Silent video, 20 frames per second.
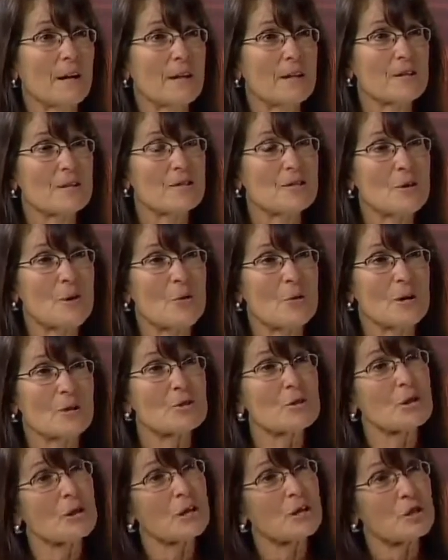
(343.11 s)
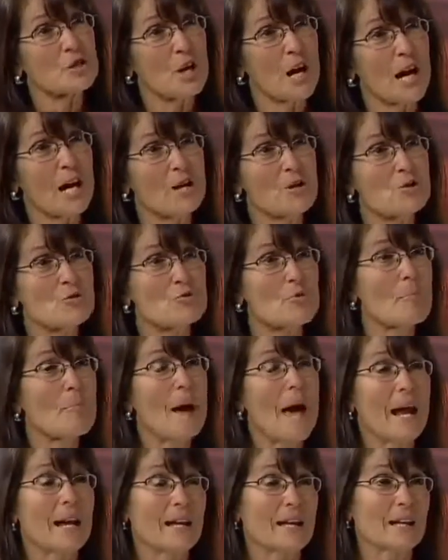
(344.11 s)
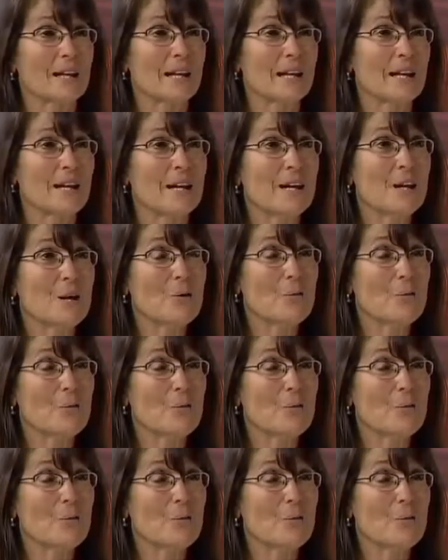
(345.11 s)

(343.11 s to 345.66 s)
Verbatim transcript: And so it's going to change dramatically